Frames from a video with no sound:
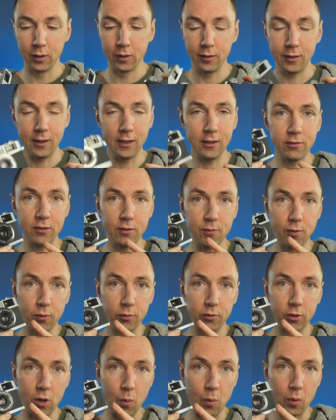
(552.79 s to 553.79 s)
This, you've
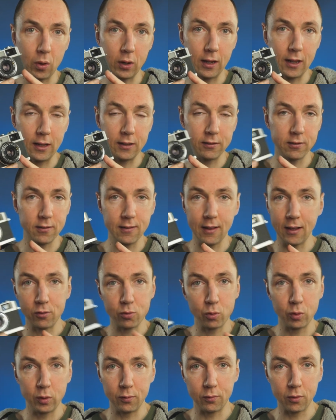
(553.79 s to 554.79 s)
obviously got one lens and
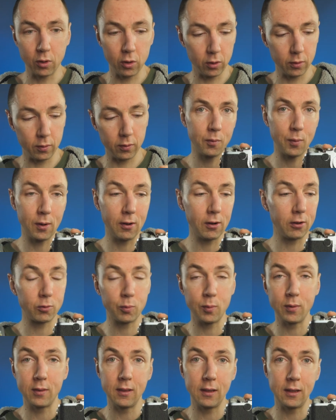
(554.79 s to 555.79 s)
that's all you've got,
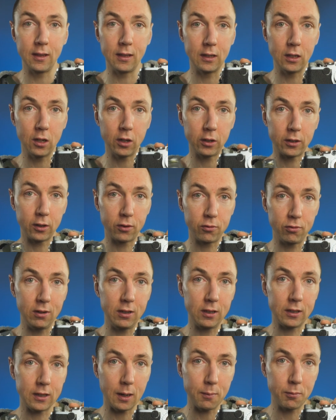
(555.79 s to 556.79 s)
whereas with the Leica
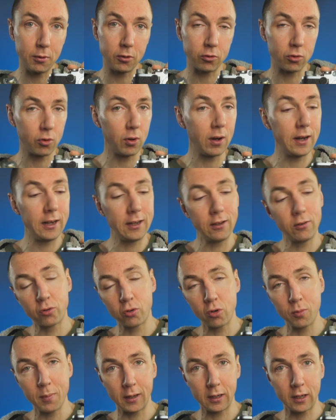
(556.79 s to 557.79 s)
3 cameras or any
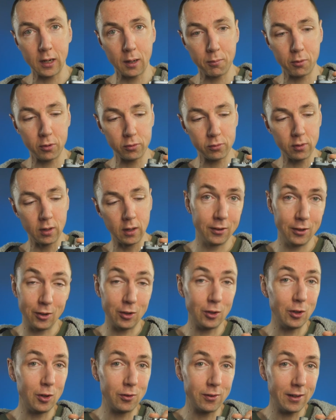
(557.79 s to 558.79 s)
screw mount cameras, you
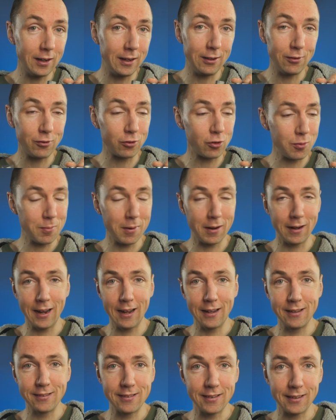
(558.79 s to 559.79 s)
can use any screw mount
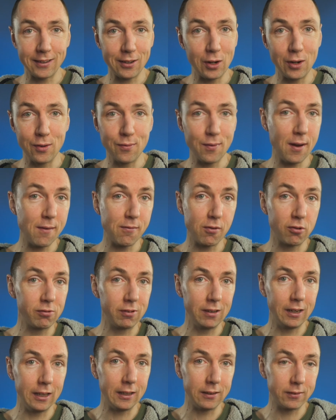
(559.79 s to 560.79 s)
lens kind of ever
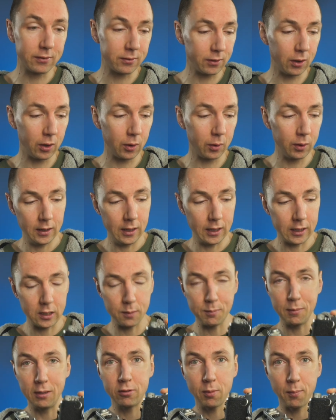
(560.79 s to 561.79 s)
released. So it
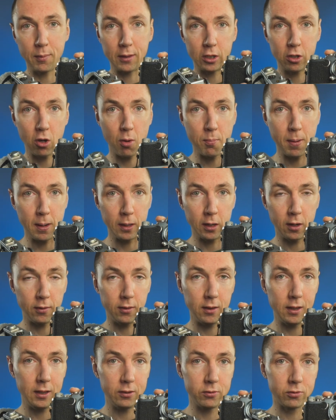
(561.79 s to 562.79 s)
can be something compact like
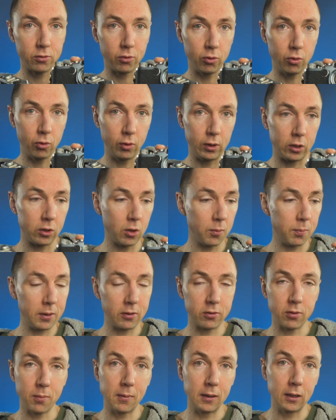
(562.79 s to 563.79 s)
this, or it could be
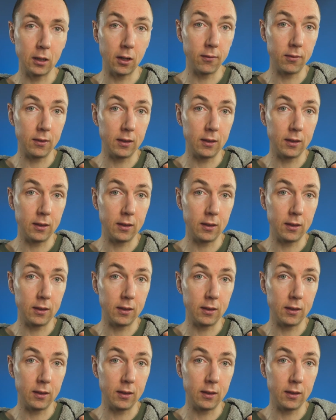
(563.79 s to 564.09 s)
something like